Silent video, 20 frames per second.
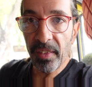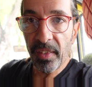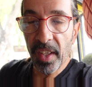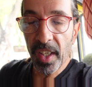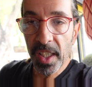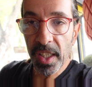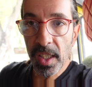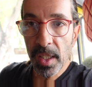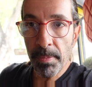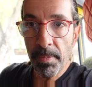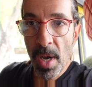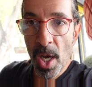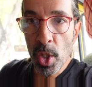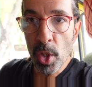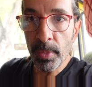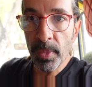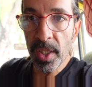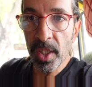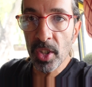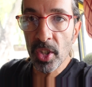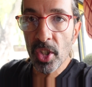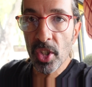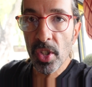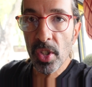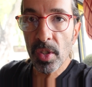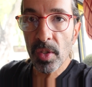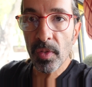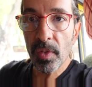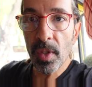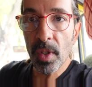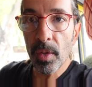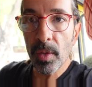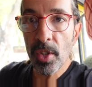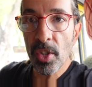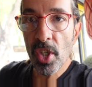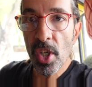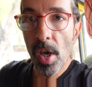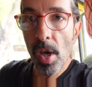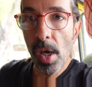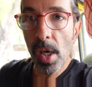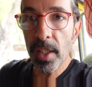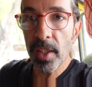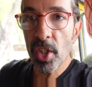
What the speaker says: that at the moment there is a high